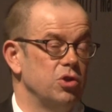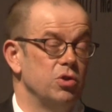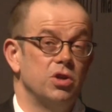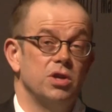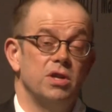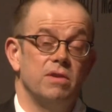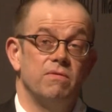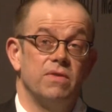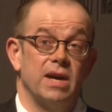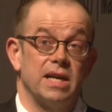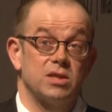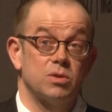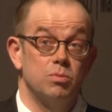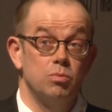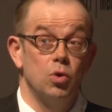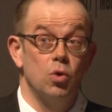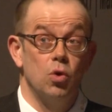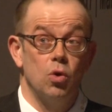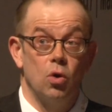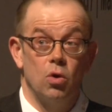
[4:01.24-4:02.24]
you can invest
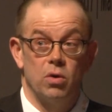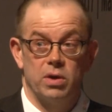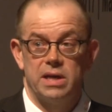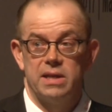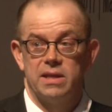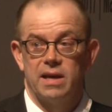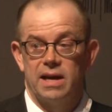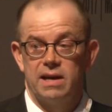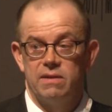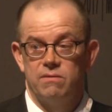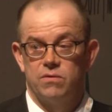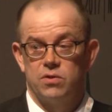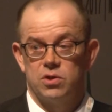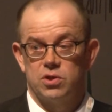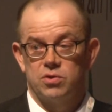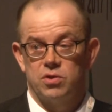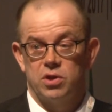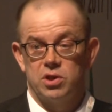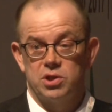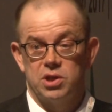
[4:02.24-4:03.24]
more in that
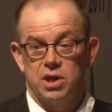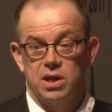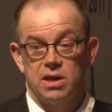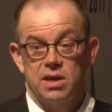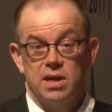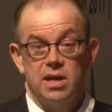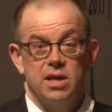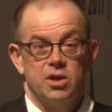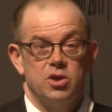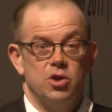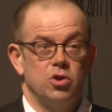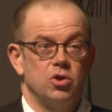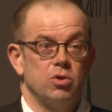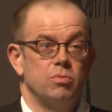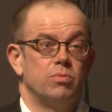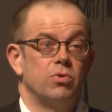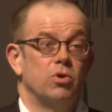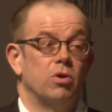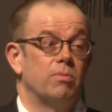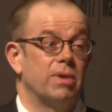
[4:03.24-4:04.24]
infrastructure. You
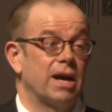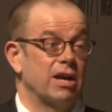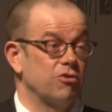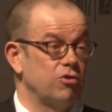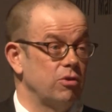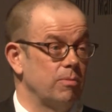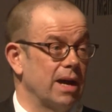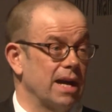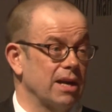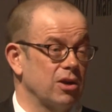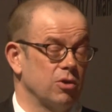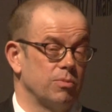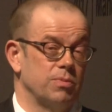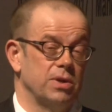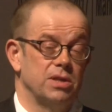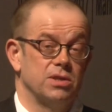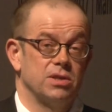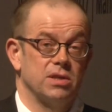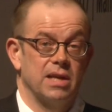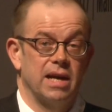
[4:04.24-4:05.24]
can put battery backup
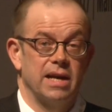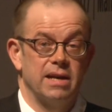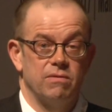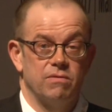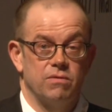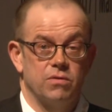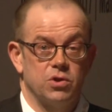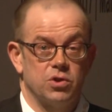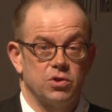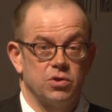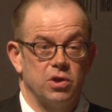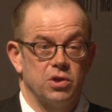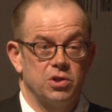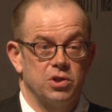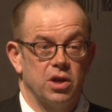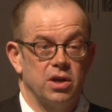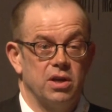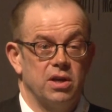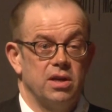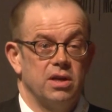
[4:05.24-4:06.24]
into that
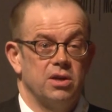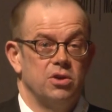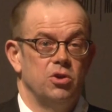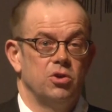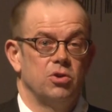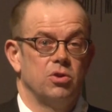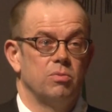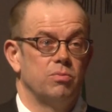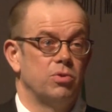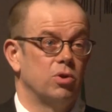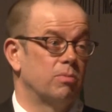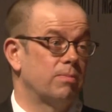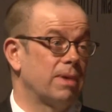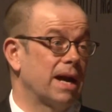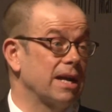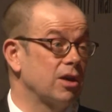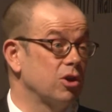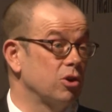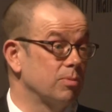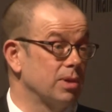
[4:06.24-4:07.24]
infrastructure. You can put
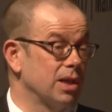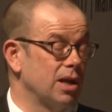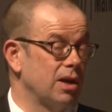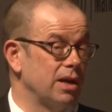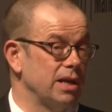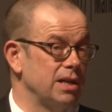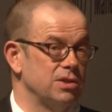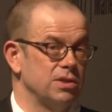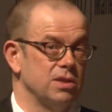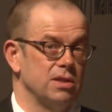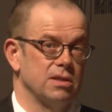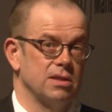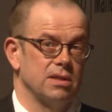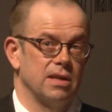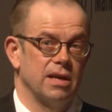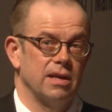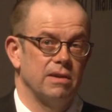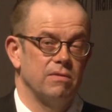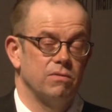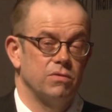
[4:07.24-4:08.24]
backup lines into
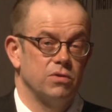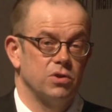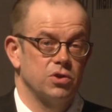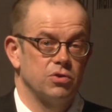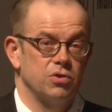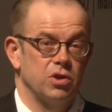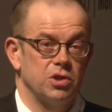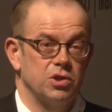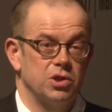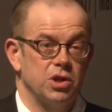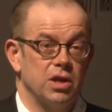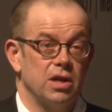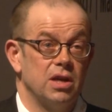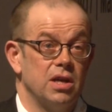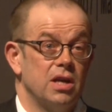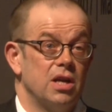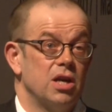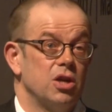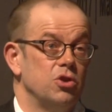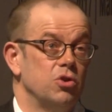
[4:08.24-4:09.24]
that infrastructure.
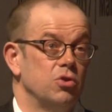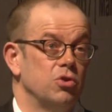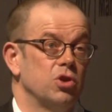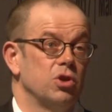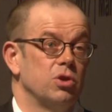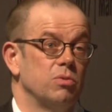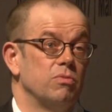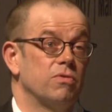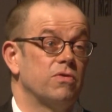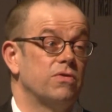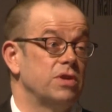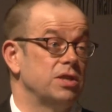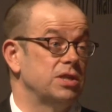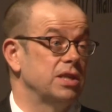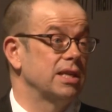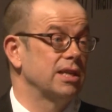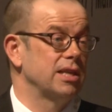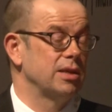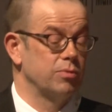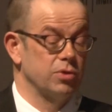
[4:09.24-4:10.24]
You can
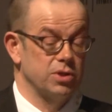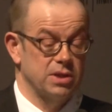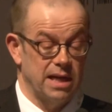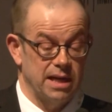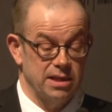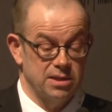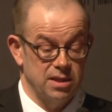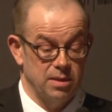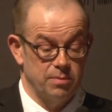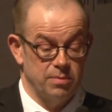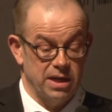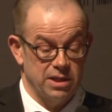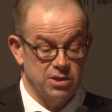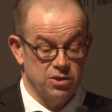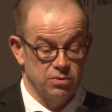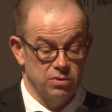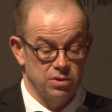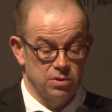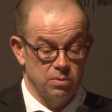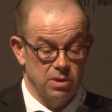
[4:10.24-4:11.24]
physically protect it
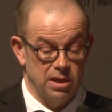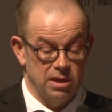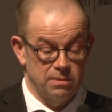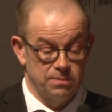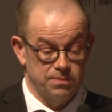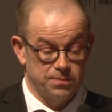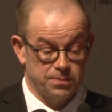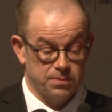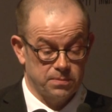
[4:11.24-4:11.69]
better as well.